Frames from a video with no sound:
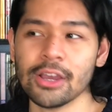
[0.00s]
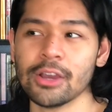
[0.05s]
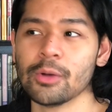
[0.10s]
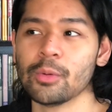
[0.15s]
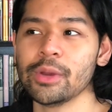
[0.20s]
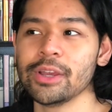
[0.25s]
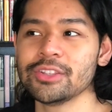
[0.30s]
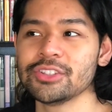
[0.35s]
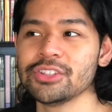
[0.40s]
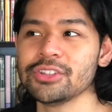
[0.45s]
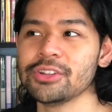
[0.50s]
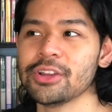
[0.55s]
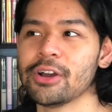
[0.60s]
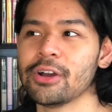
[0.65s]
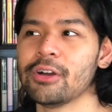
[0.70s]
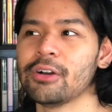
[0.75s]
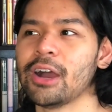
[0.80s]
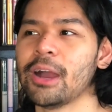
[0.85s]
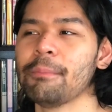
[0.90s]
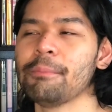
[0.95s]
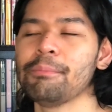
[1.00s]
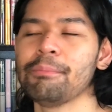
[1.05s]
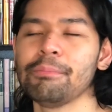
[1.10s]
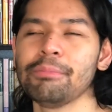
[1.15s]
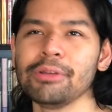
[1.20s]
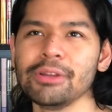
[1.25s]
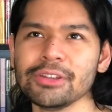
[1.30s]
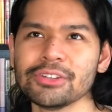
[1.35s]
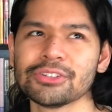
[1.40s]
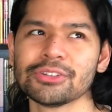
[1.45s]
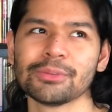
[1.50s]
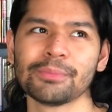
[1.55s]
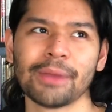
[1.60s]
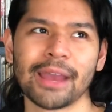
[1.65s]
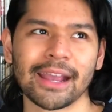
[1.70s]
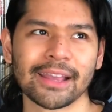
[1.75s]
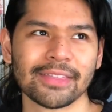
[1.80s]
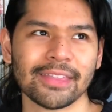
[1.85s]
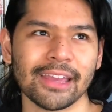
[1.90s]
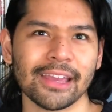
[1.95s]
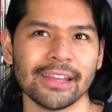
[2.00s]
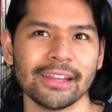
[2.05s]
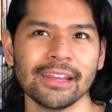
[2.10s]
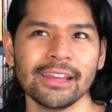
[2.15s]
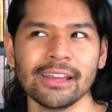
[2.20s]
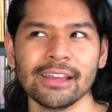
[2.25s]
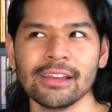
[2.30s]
which, you know, I'm pretty sure back then,